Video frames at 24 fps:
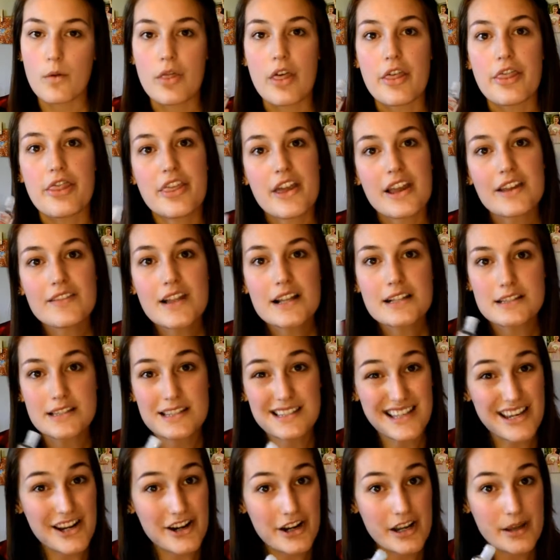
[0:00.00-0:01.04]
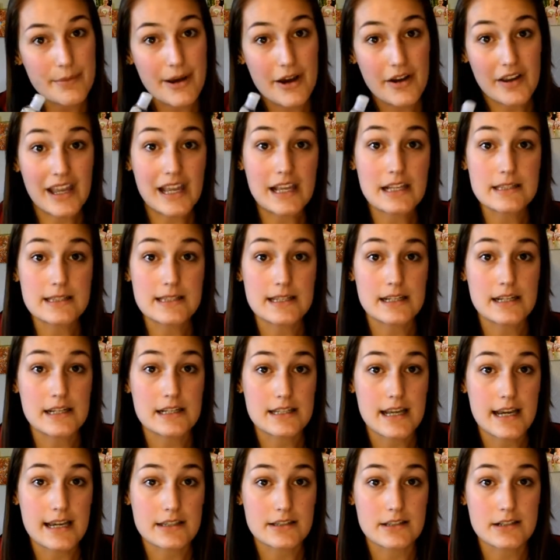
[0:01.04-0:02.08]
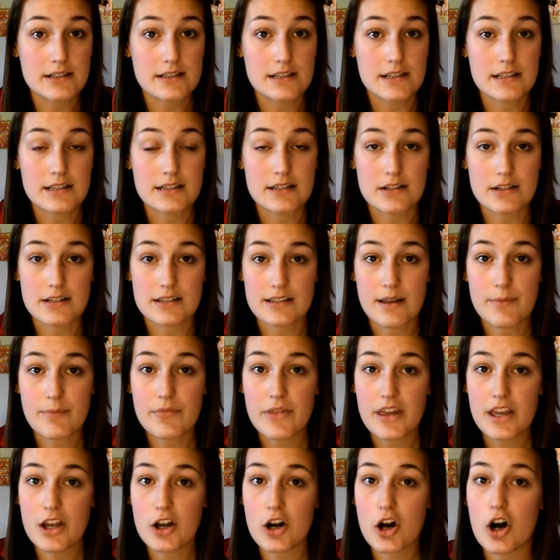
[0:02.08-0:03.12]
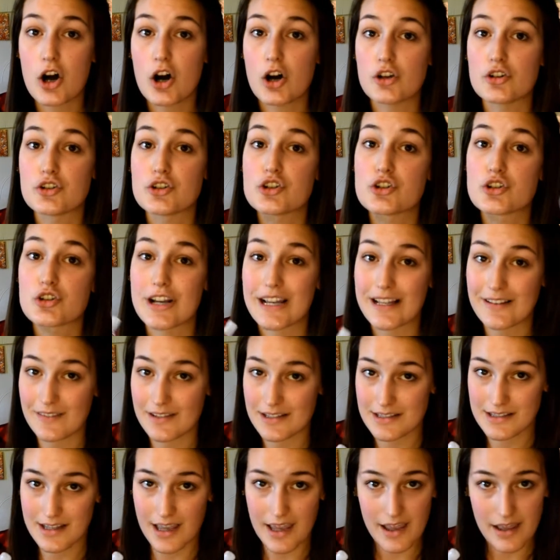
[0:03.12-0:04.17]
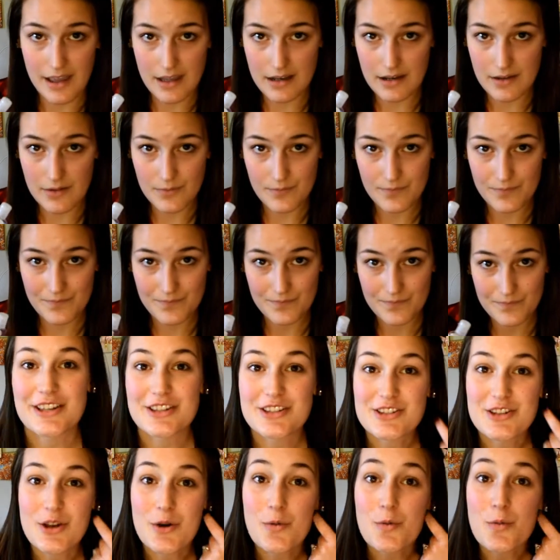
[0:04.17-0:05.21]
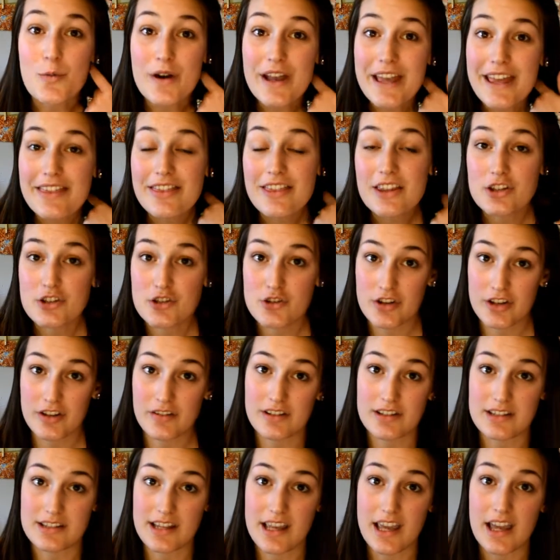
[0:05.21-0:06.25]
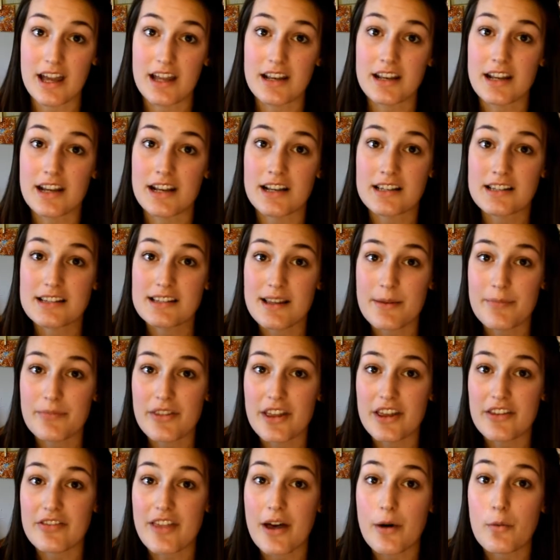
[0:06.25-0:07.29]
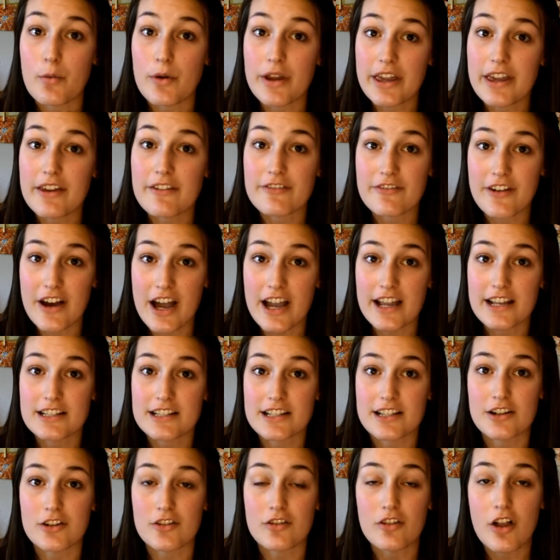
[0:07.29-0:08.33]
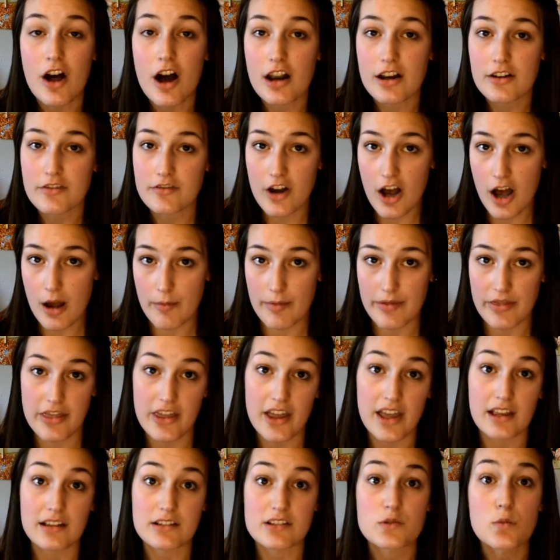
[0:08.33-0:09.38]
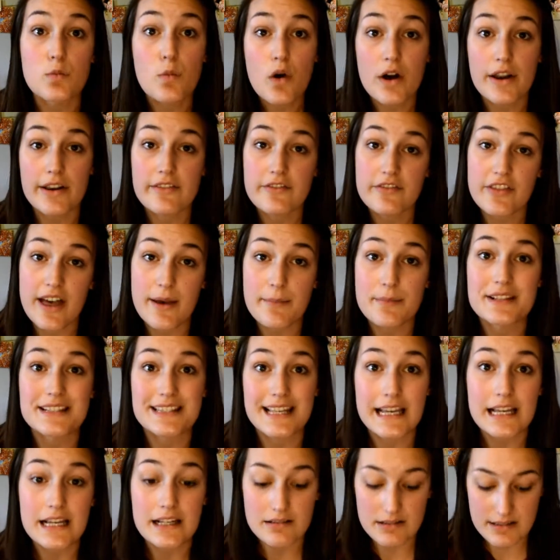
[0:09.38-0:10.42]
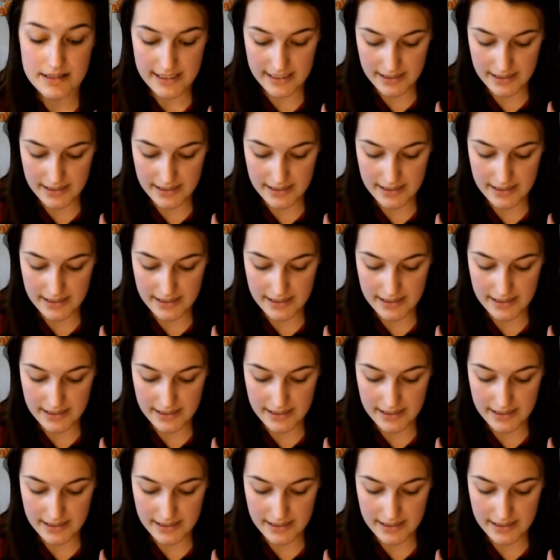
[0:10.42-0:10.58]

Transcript: the thing that's scary about hand sanitizers is there's something called triclosan. So with triclosan, it is something that we find in a lot of common things. One of them is hand